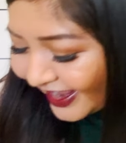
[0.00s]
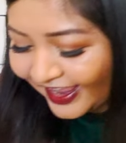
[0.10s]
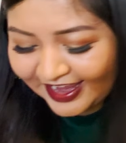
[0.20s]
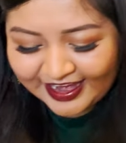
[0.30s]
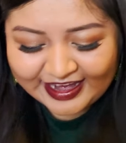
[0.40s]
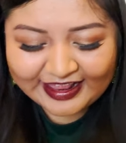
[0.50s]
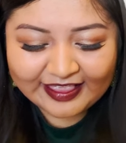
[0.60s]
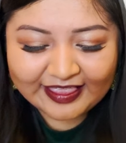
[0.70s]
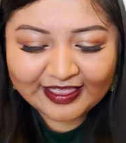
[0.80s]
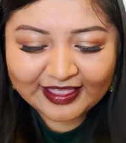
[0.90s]
a,
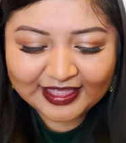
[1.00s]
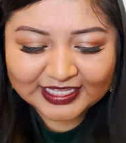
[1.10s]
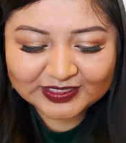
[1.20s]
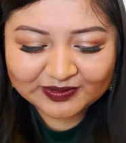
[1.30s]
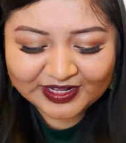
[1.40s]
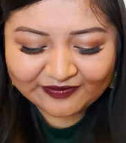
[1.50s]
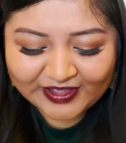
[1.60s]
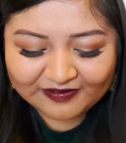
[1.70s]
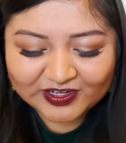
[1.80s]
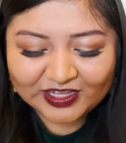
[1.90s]
a
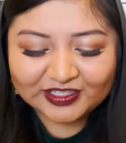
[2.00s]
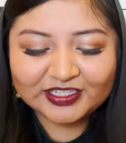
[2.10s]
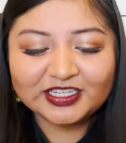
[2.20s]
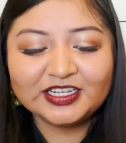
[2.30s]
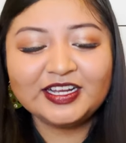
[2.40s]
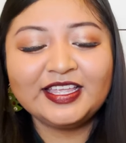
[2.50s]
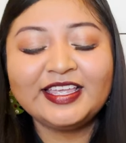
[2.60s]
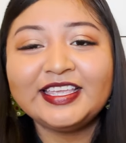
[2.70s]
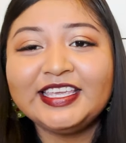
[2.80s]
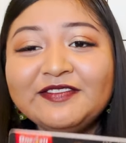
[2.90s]
$25
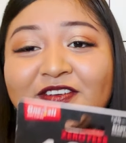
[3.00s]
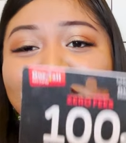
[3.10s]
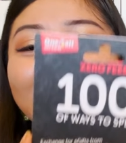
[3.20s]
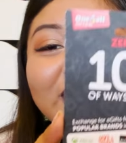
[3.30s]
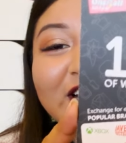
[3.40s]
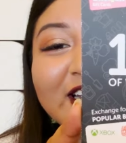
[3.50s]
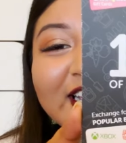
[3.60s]
gift card.